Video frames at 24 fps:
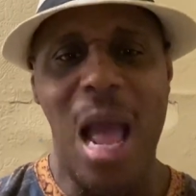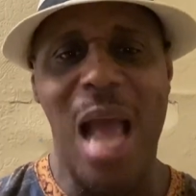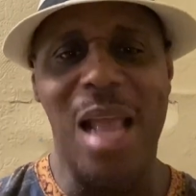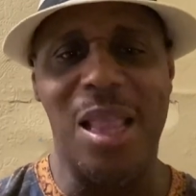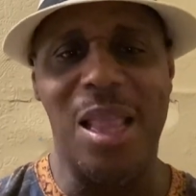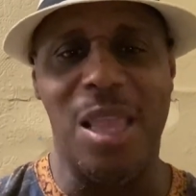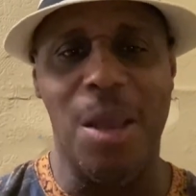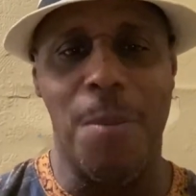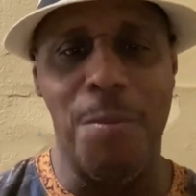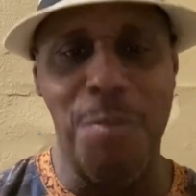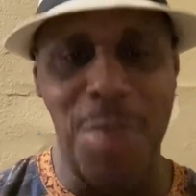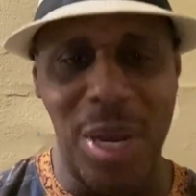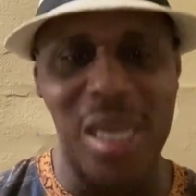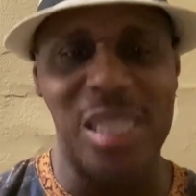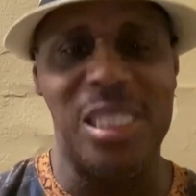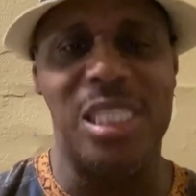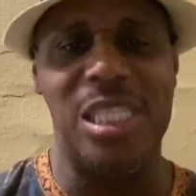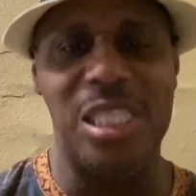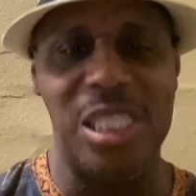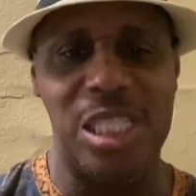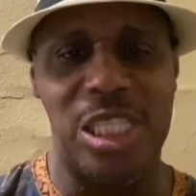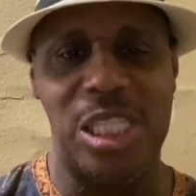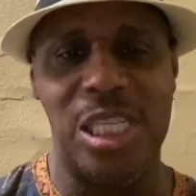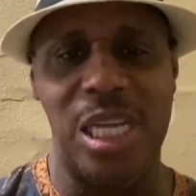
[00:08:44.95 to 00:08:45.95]
the
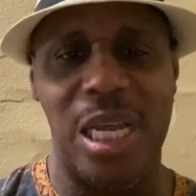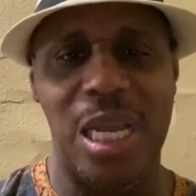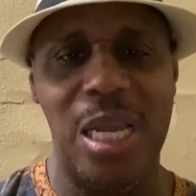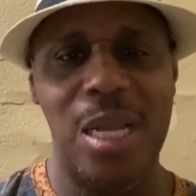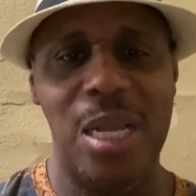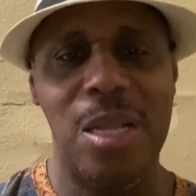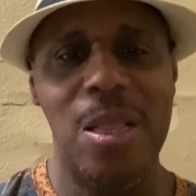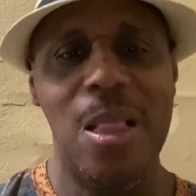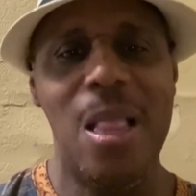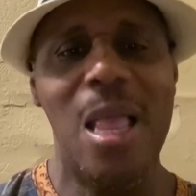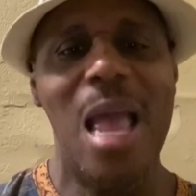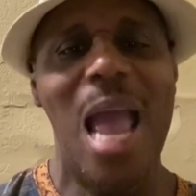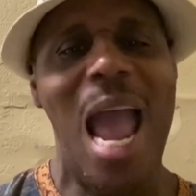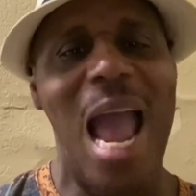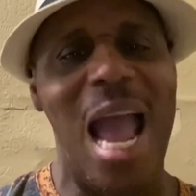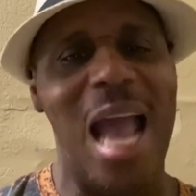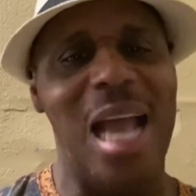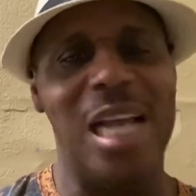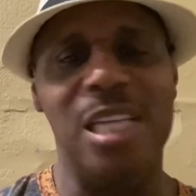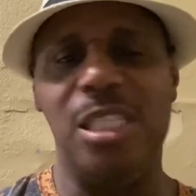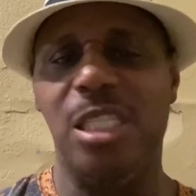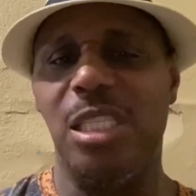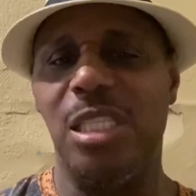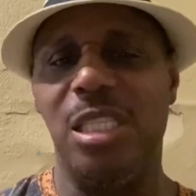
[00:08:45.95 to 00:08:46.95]
militancy,
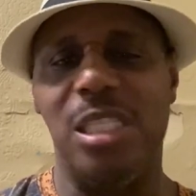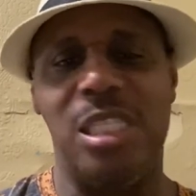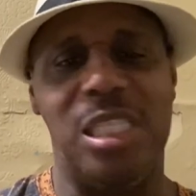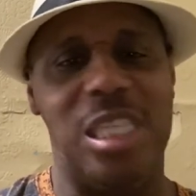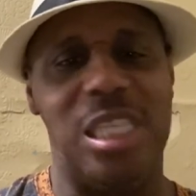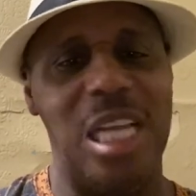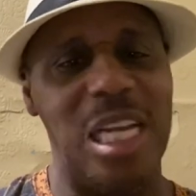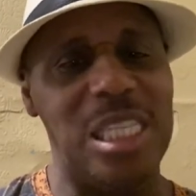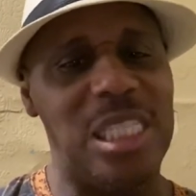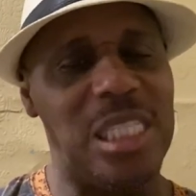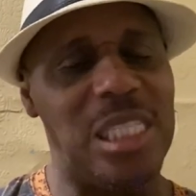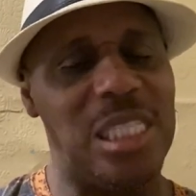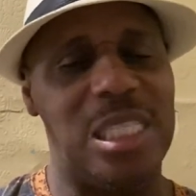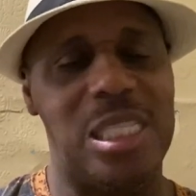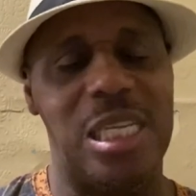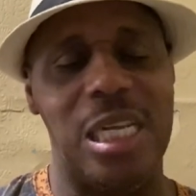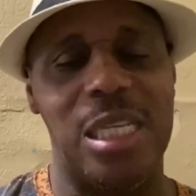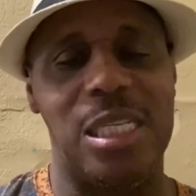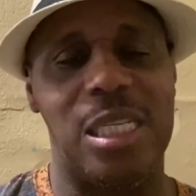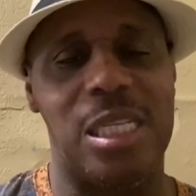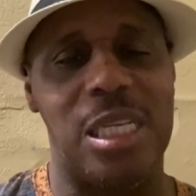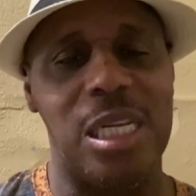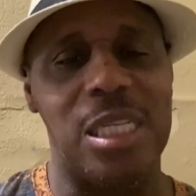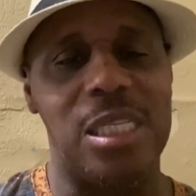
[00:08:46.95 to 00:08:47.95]
has
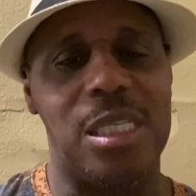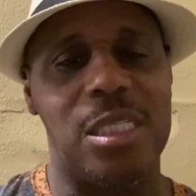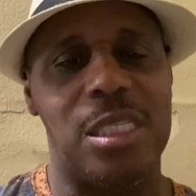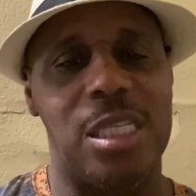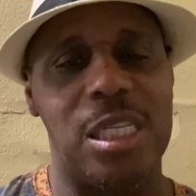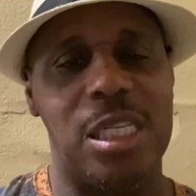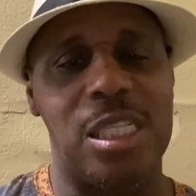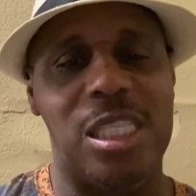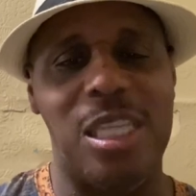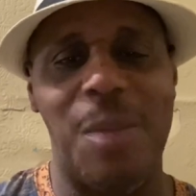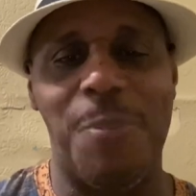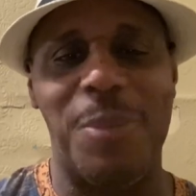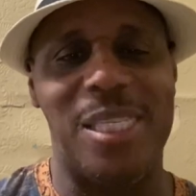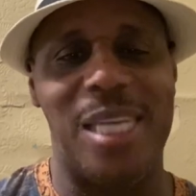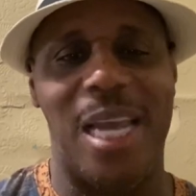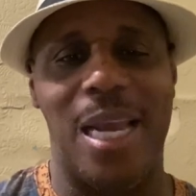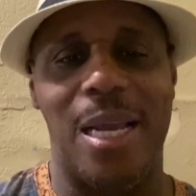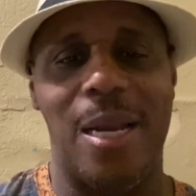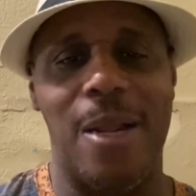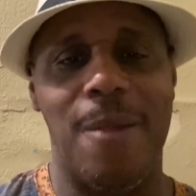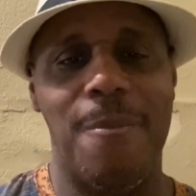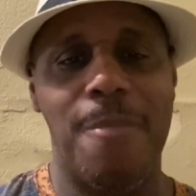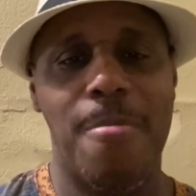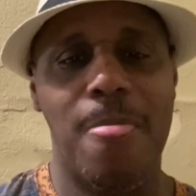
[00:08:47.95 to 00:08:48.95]

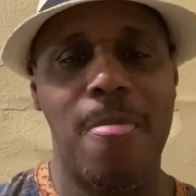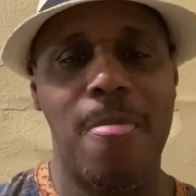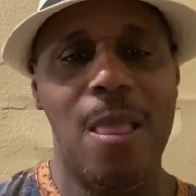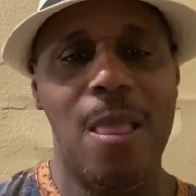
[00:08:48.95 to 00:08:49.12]
dissipated.